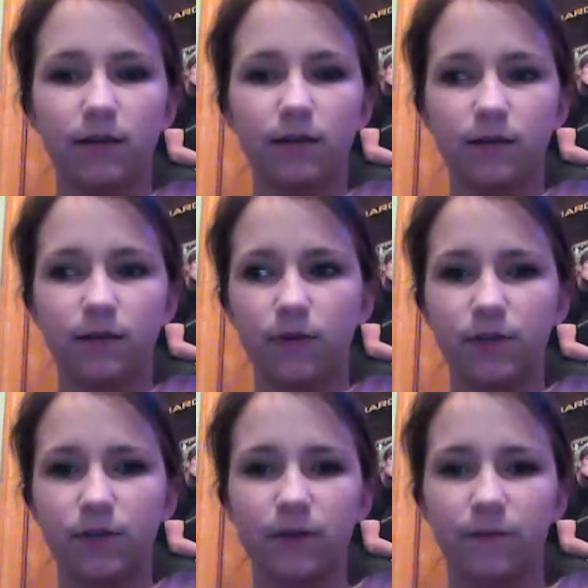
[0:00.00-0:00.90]
You know, it
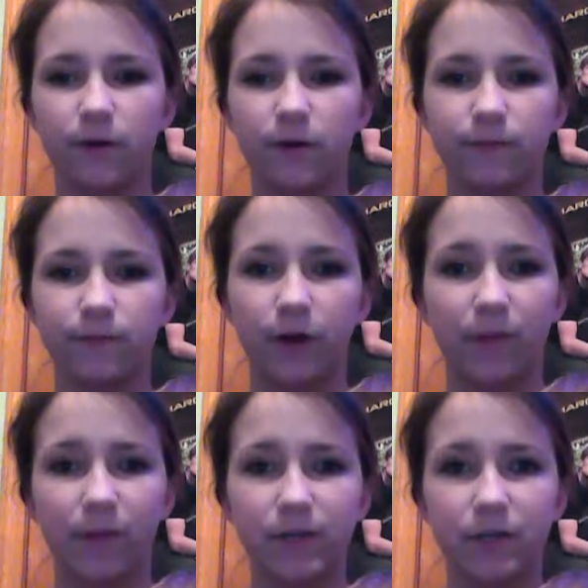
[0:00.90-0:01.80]
took me forever and
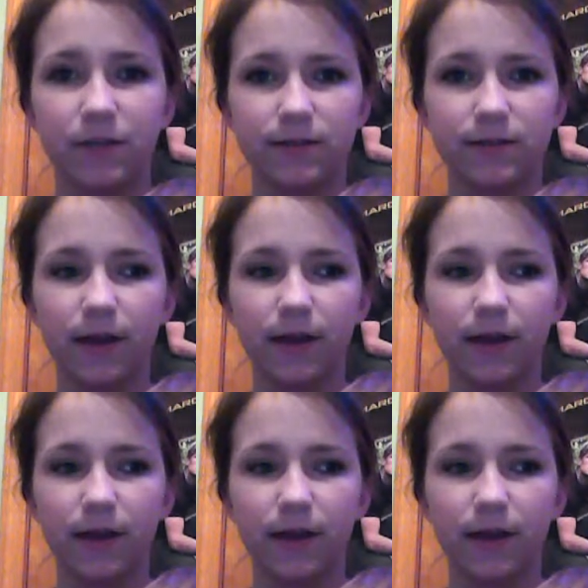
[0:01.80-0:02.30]
patience.